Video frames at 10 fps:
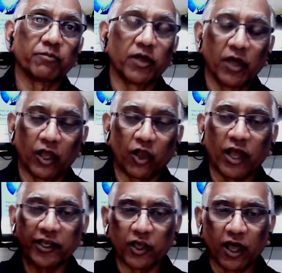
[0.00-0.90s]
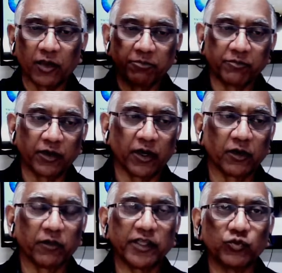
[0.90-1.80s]
A lolly column
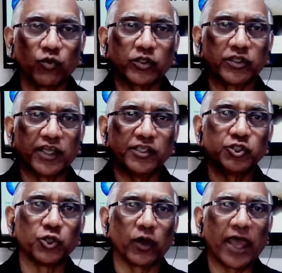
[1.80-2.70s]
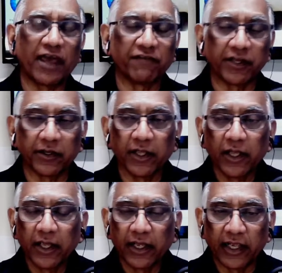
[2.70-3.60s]
is what they have in
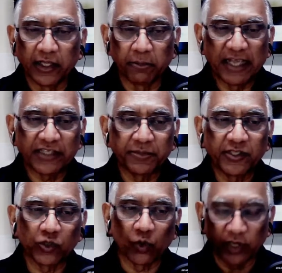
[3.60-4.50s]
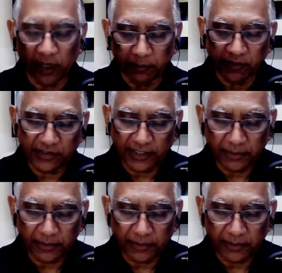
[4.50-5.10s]
basements, holding up the ceiling.